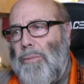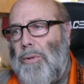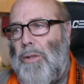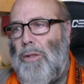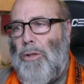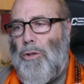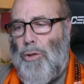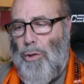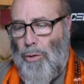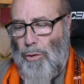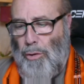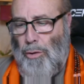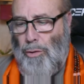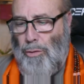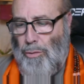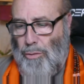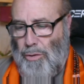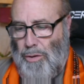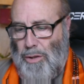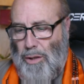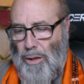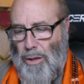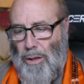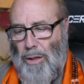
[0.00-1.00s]
to
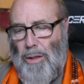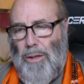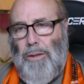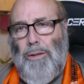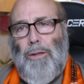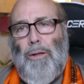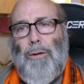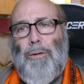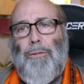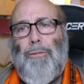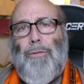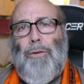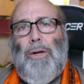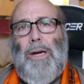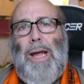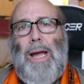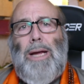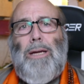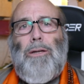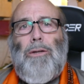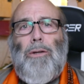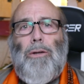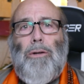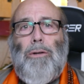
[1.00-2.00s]
use the, the
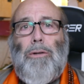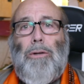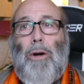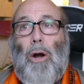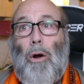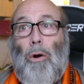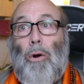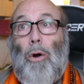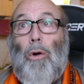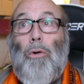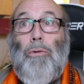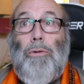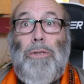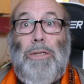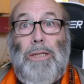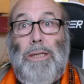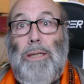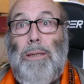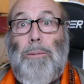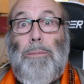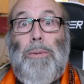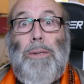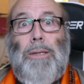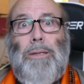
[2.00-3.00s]
vernacular, our own
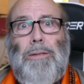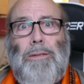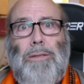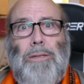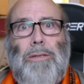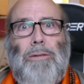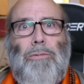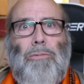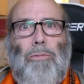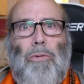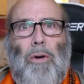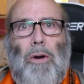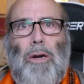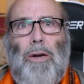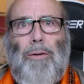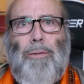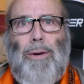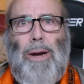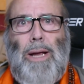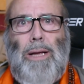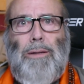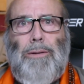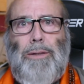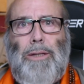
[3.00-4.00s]
demons run
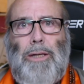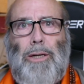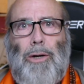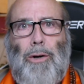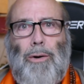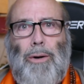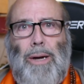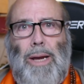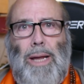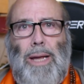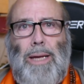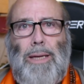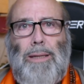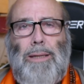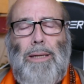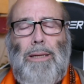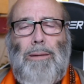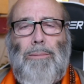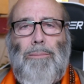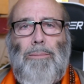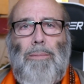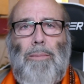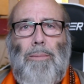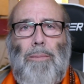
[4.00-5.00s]
around in our head
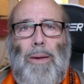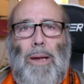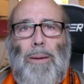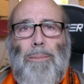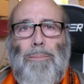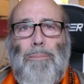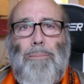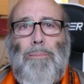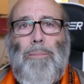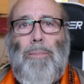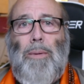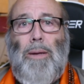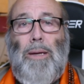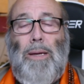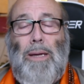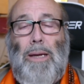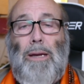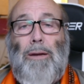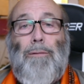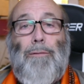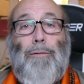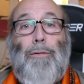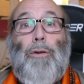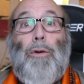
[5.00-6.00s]
and, and
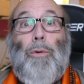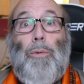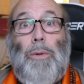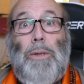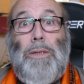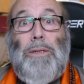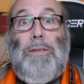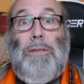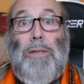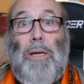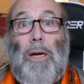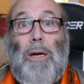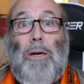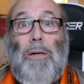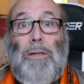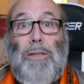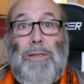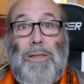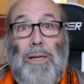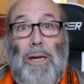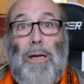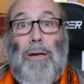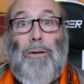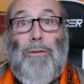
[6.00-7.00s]
influence
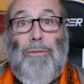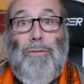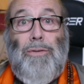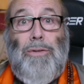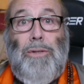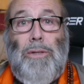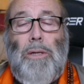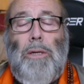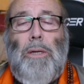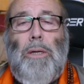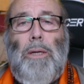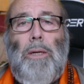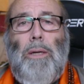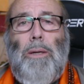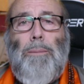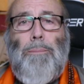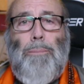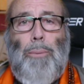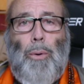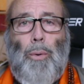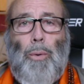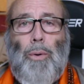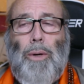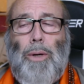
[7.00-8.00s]
ourselves
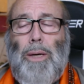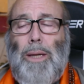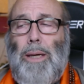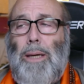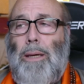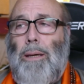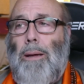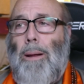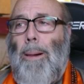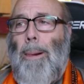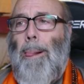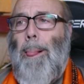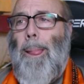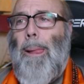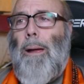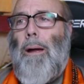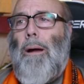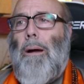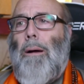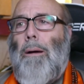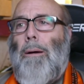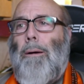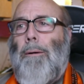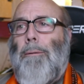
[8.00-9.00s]
poorly,
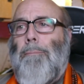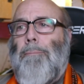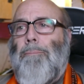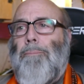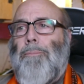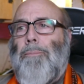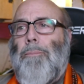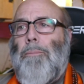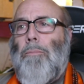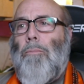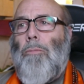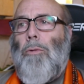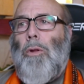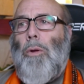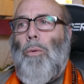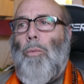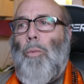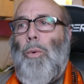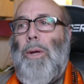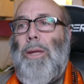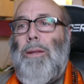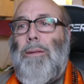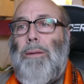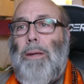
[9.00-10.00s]
um,
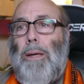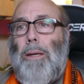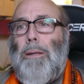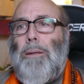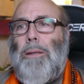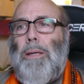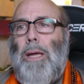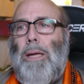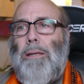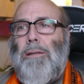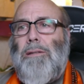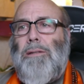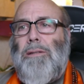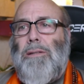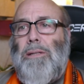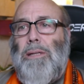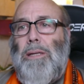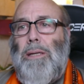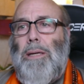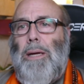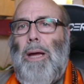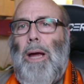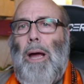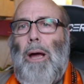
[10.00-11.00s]
we then can
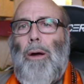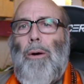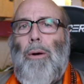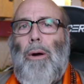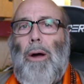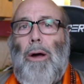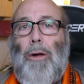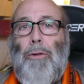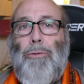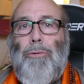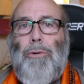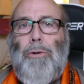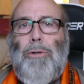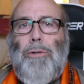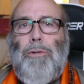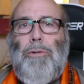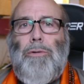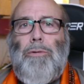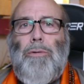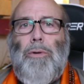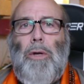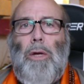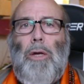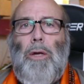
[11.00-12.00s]
see how
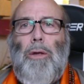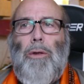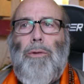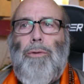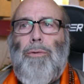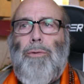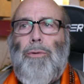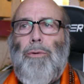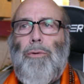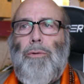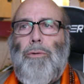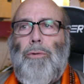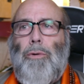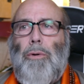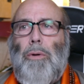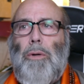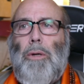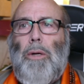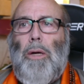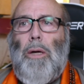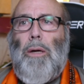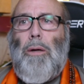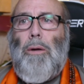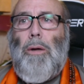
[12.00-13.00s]
others, through uh,